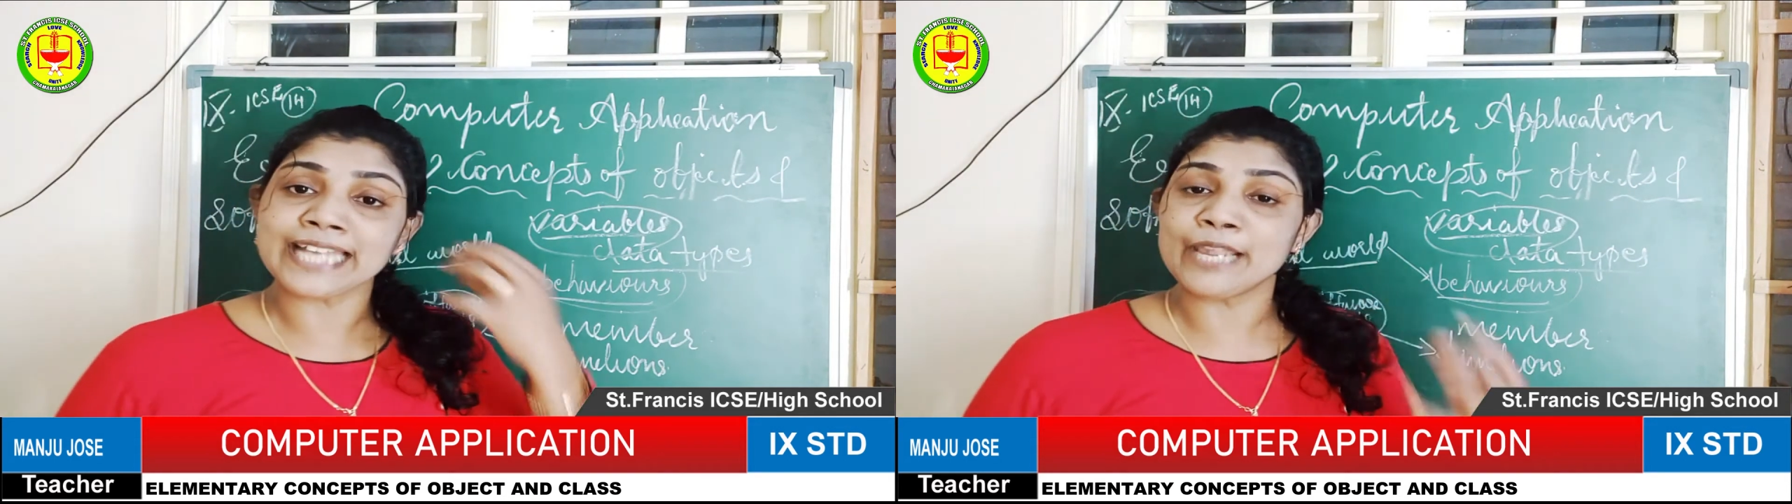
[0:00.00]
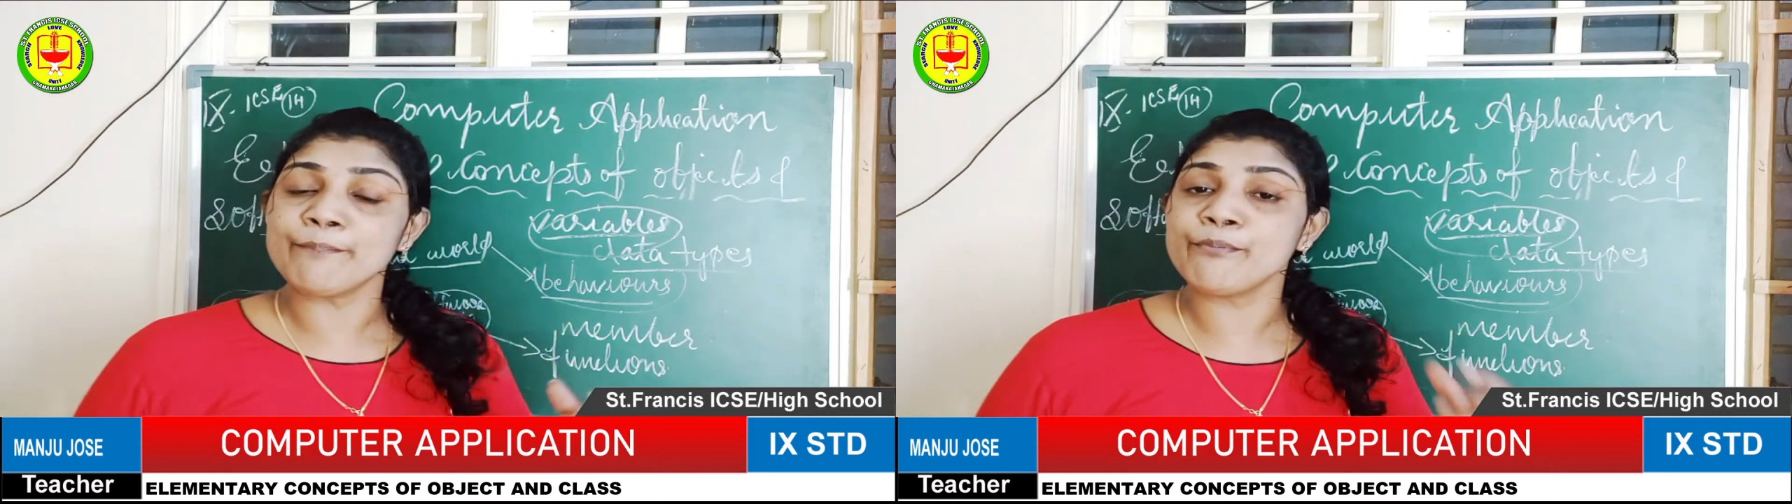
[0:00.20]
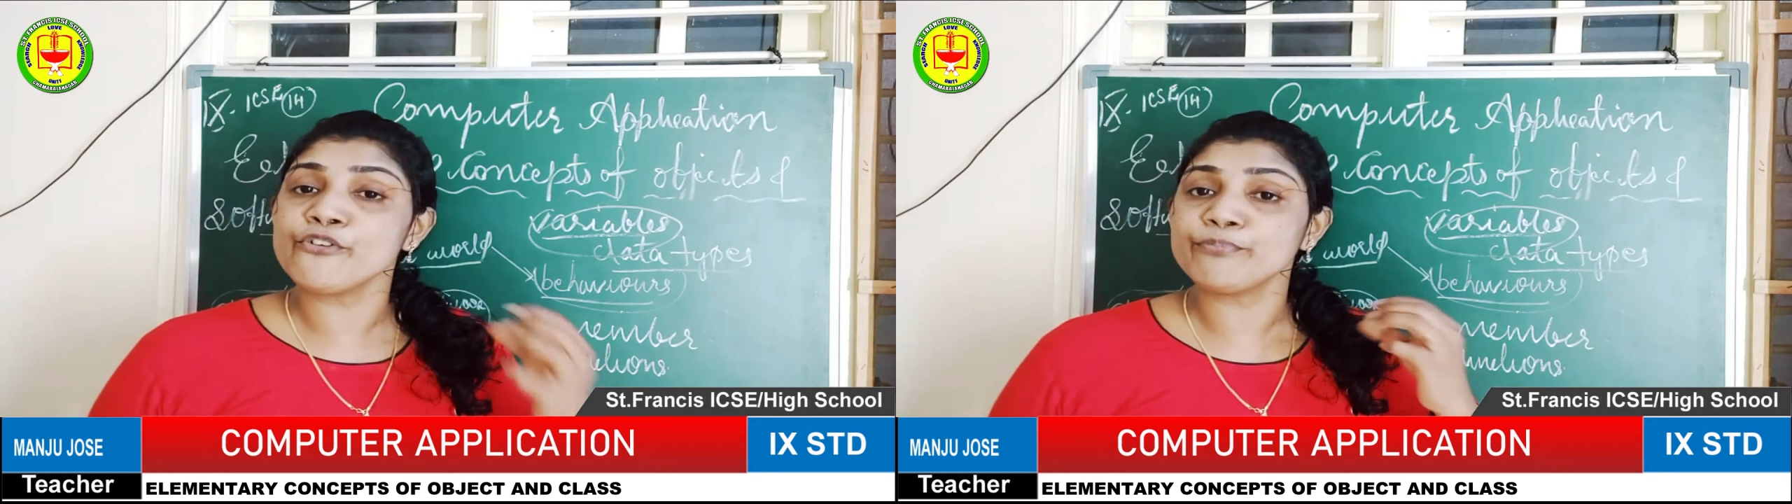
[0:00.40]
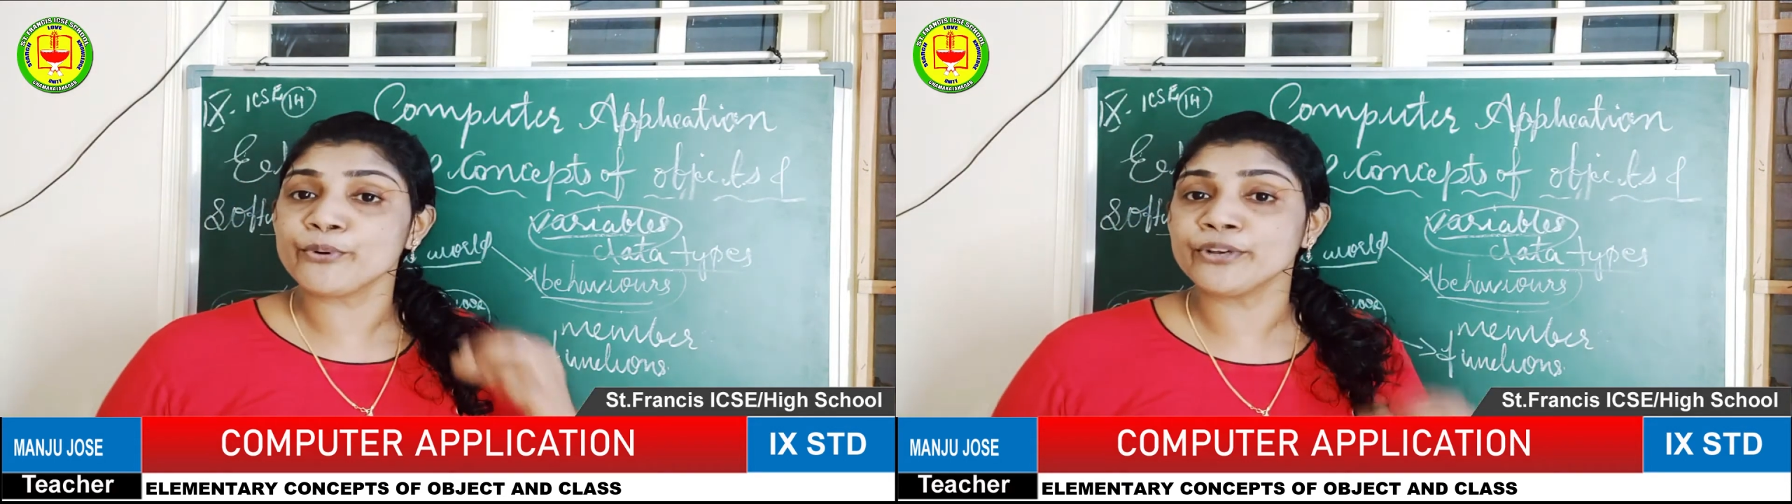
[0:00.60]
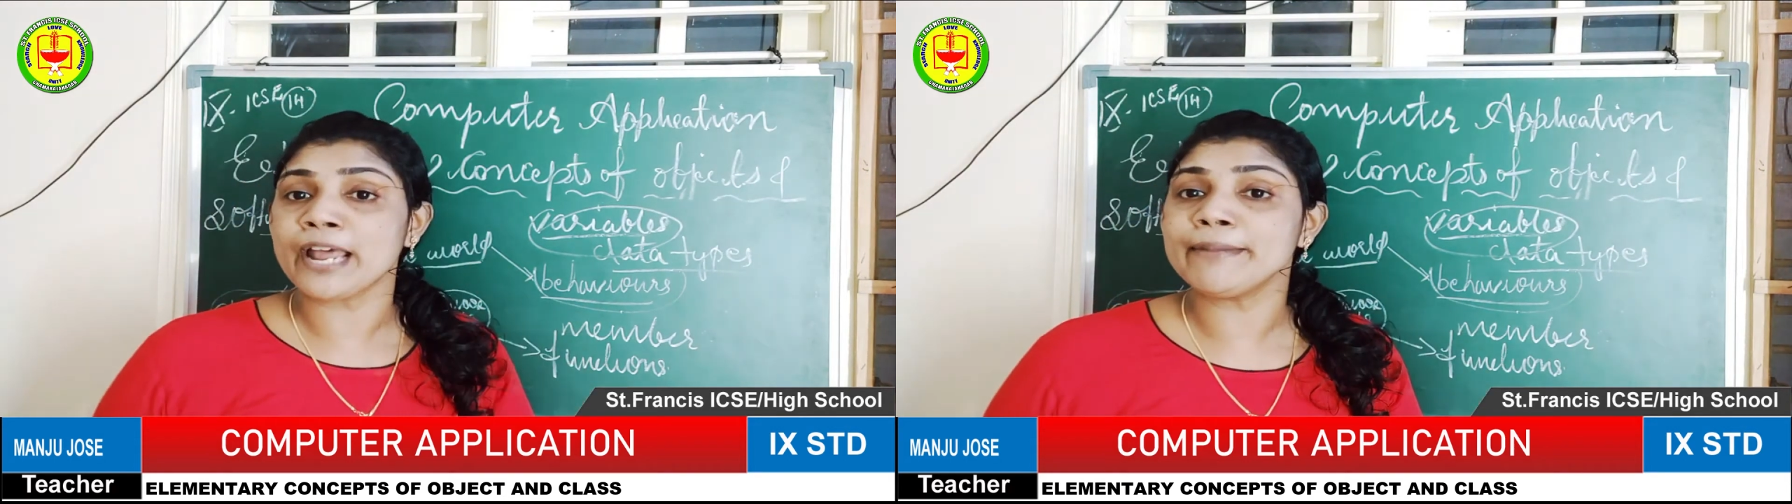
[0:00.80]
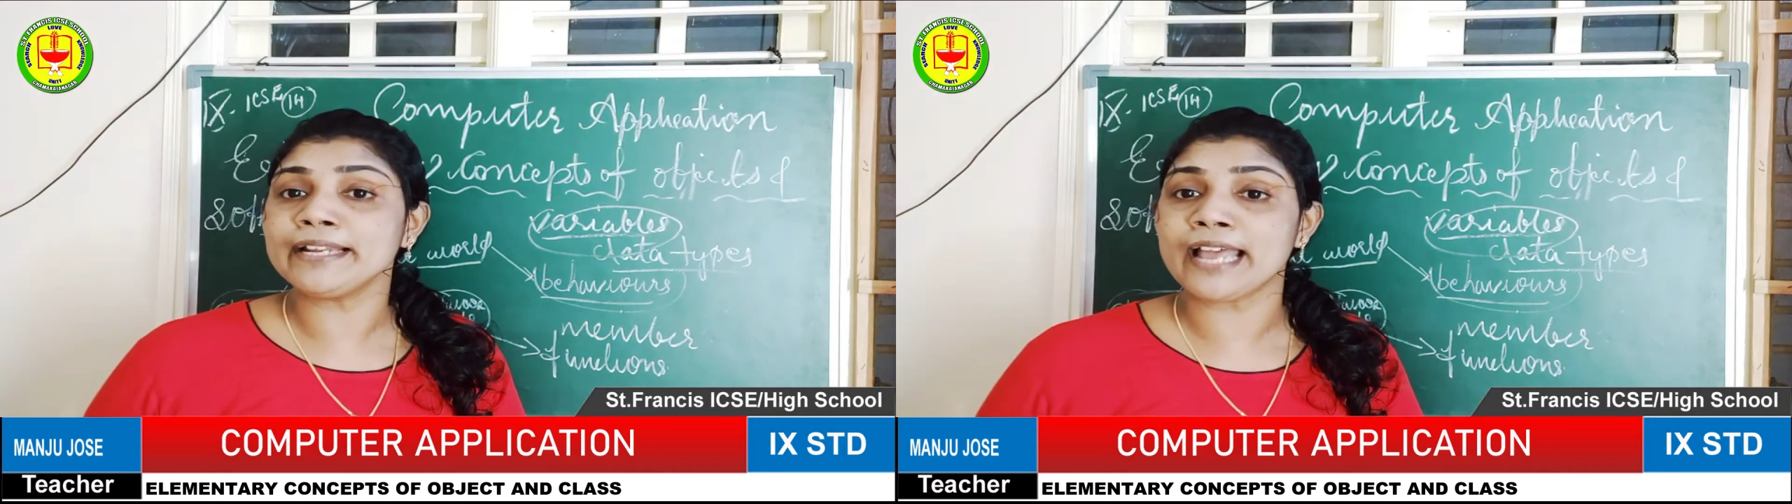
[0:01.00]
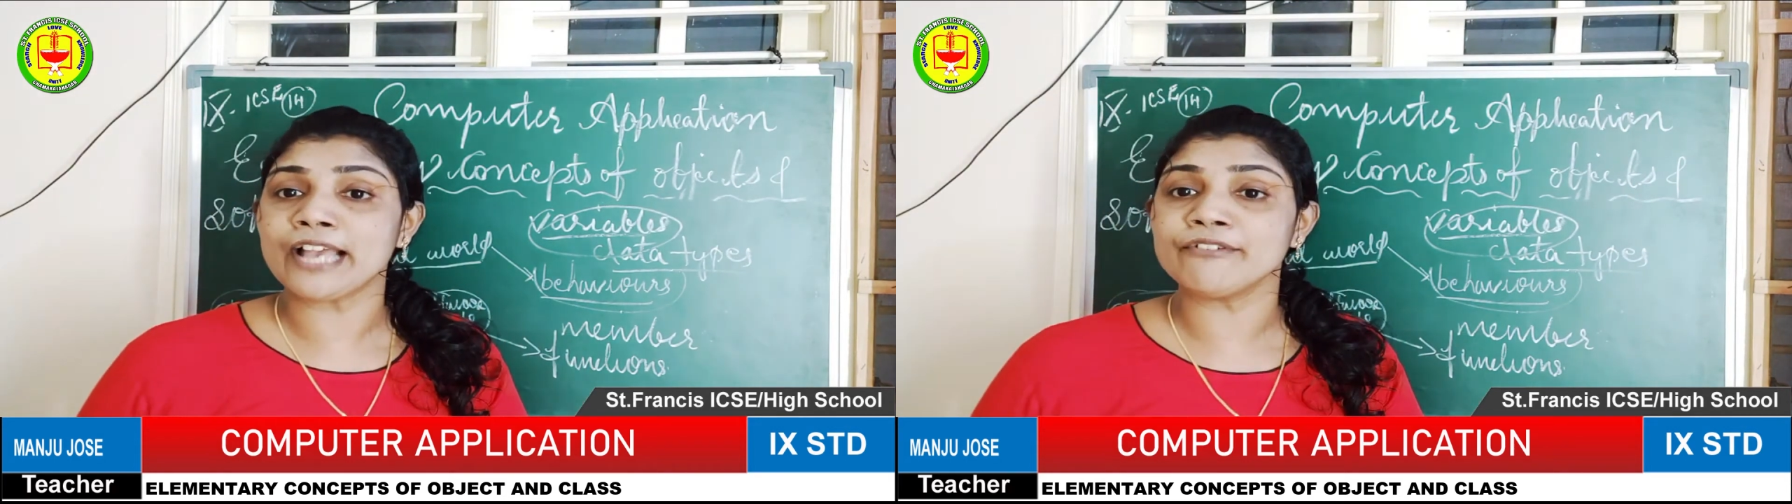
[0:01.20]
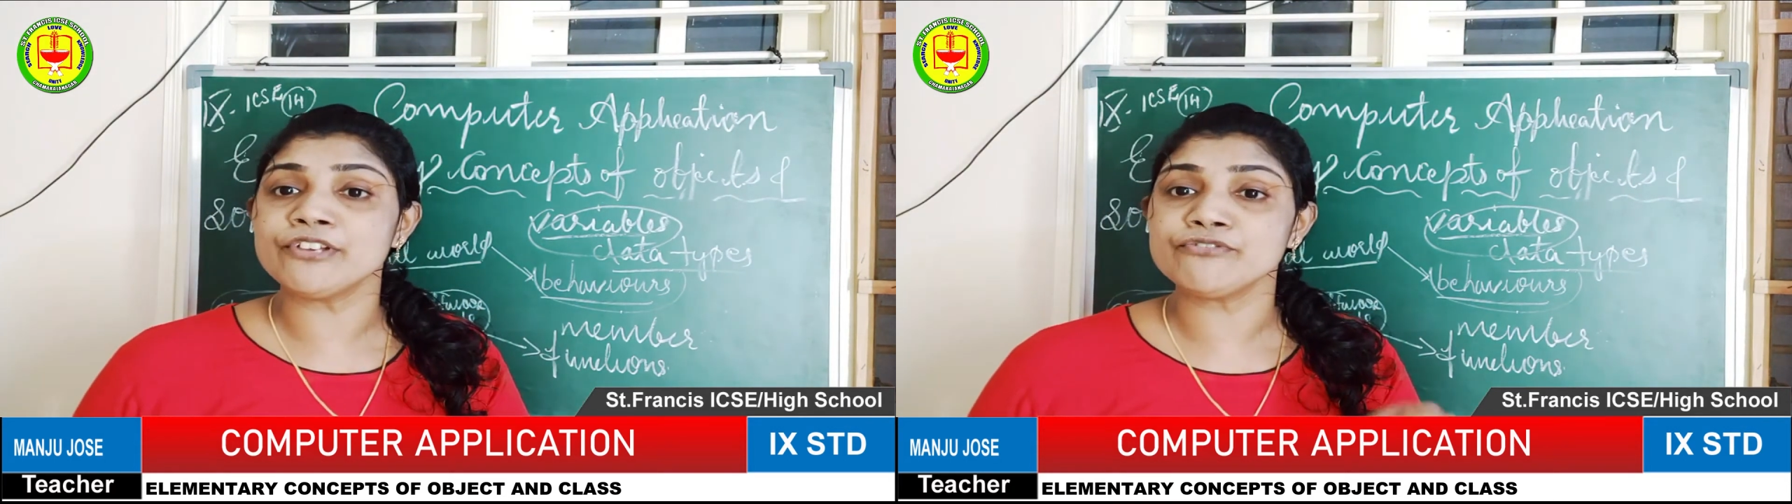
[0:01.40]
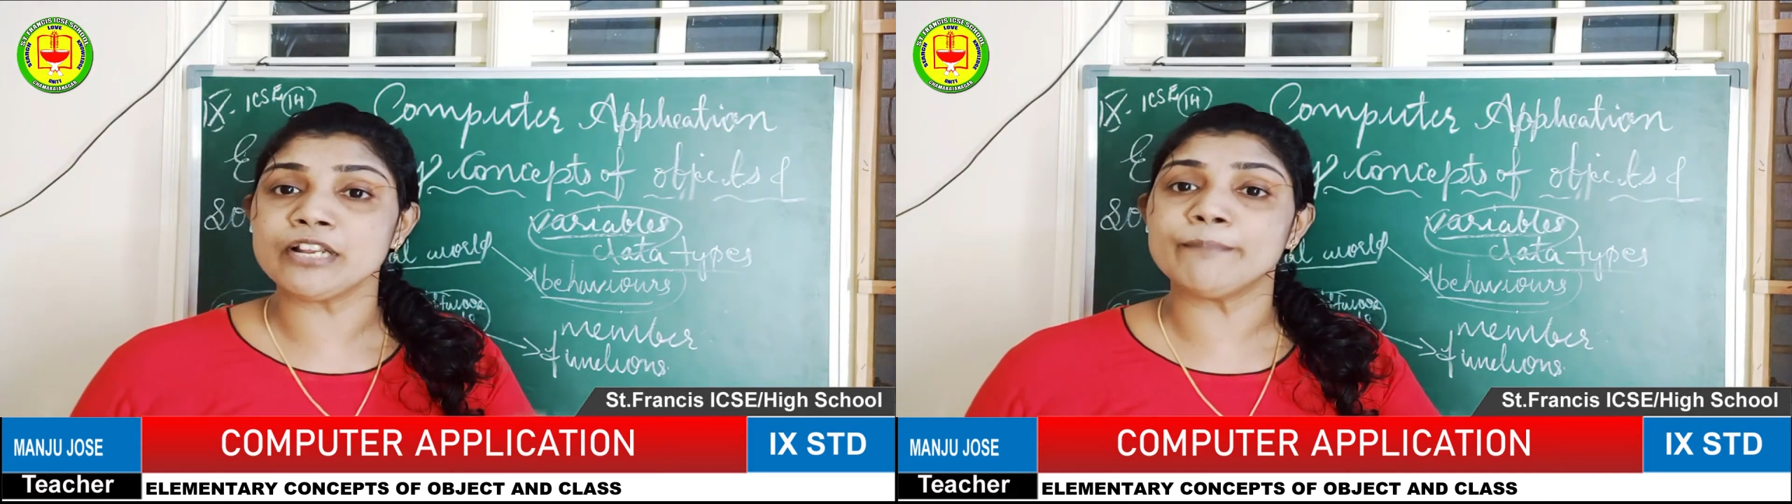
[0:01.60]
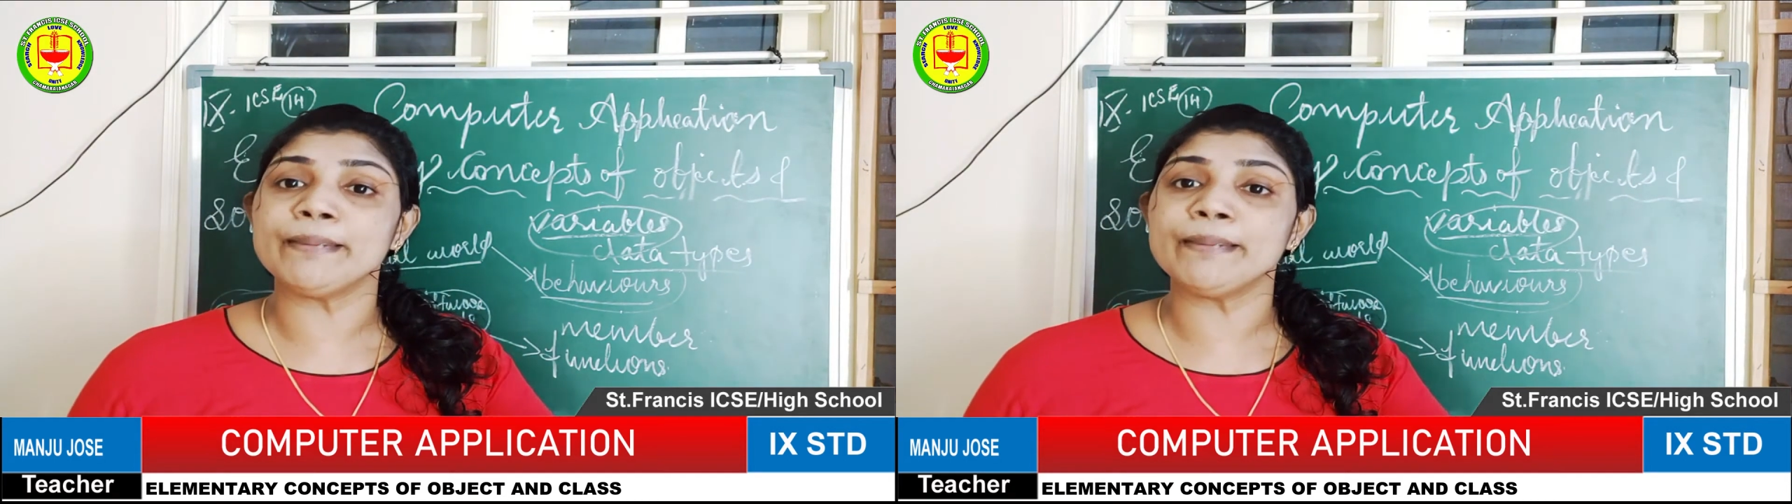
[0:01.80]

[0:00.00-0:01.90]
type of programming language will